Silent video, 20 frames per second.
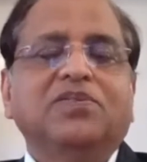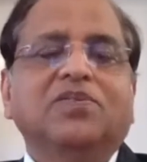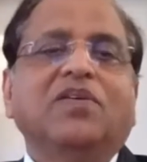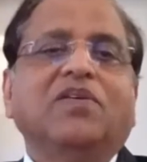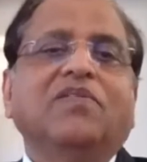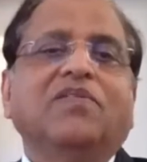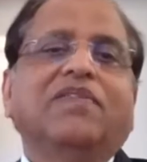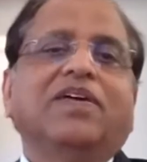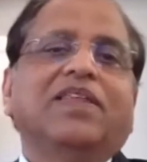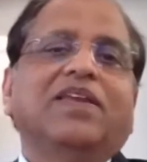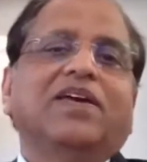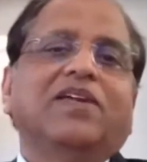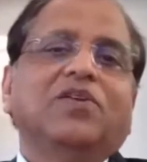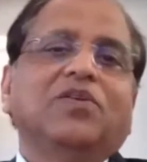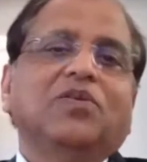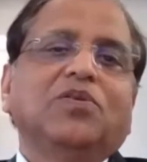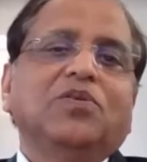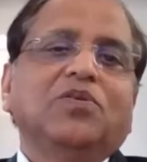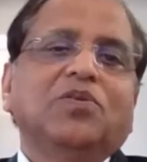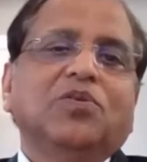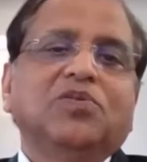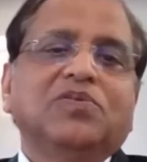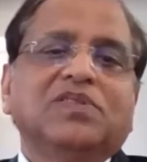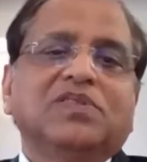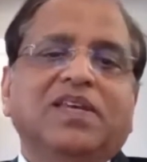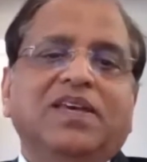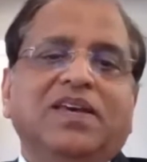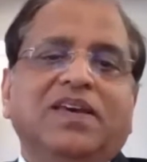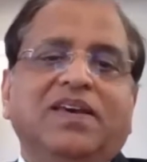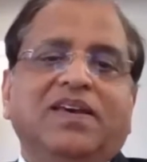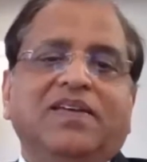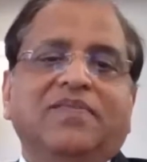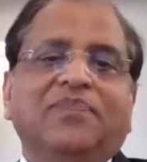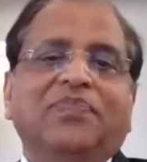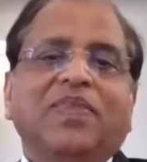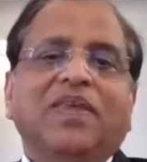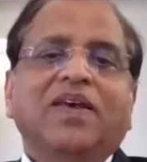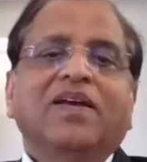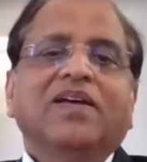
So whether you use the